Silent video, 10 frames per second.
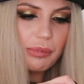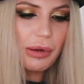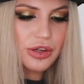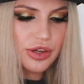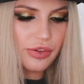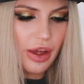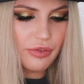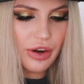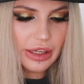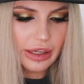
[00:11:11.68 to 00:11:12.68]
a bunch of
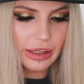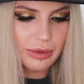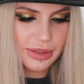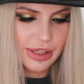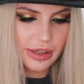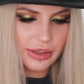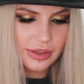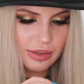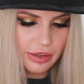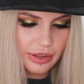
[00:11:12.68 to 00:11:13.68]
regular
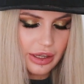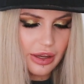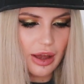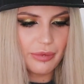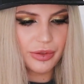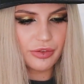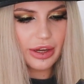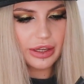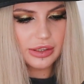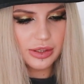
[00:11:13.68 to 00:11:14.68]
lipsticks, the
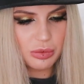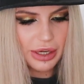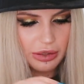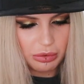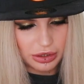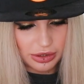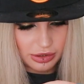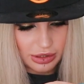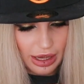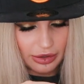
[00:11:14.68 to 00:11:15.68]
regular suede
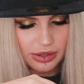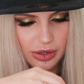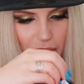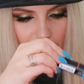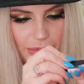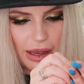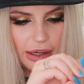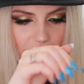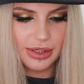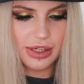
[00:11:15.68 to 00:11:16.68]
ones, yeah, the suede matte
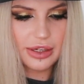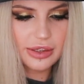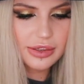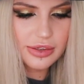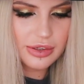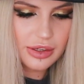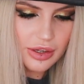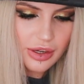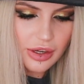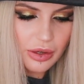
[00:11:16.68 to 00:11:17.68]
lipsticks,
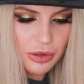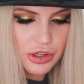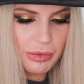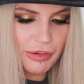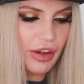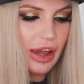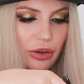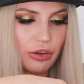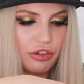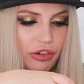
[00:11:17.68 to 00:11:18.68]
which I'm a fan
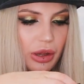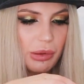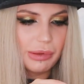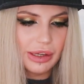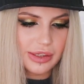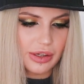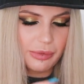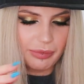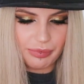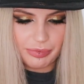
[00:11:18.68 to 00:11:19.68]
of because
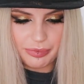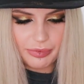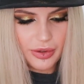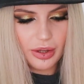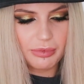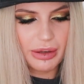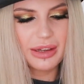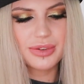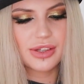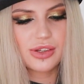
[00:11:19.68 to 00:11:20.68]
my
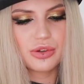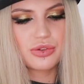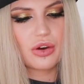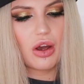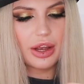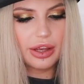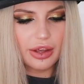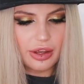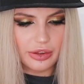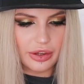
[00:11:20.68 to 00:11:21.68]
lips are so dry
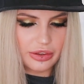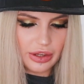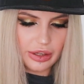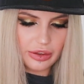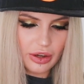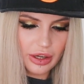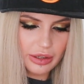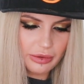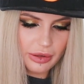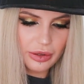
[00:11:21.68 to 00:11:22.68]
that I think that
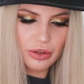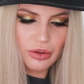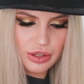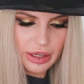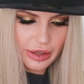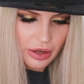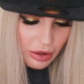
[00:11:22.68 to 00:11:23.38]
I usually